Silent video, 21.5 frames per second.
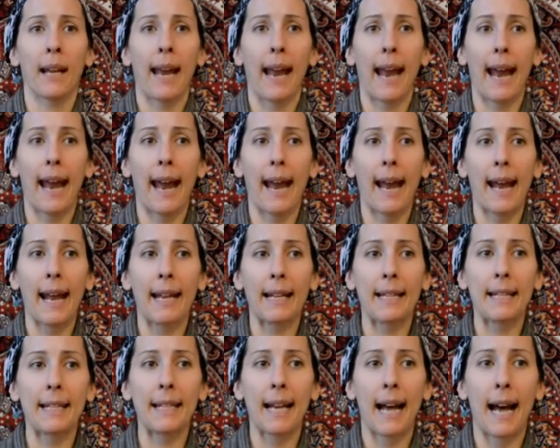
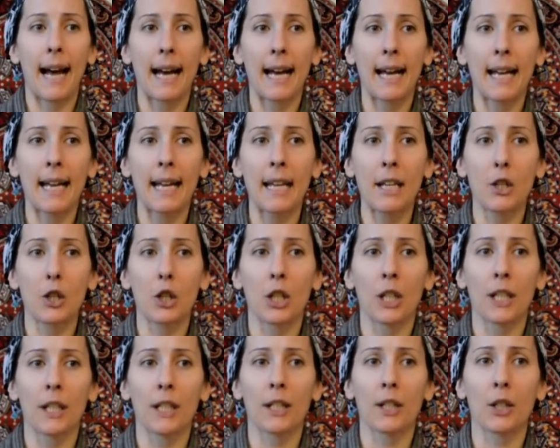and I
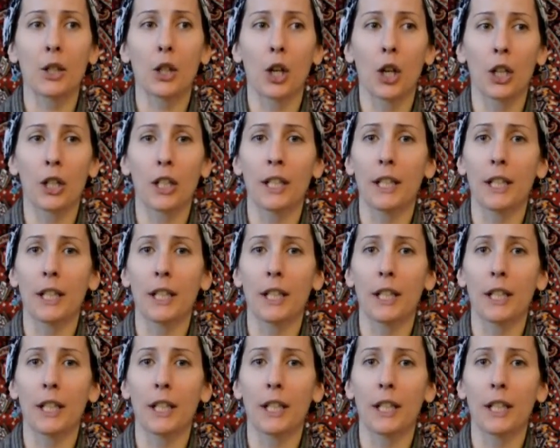just got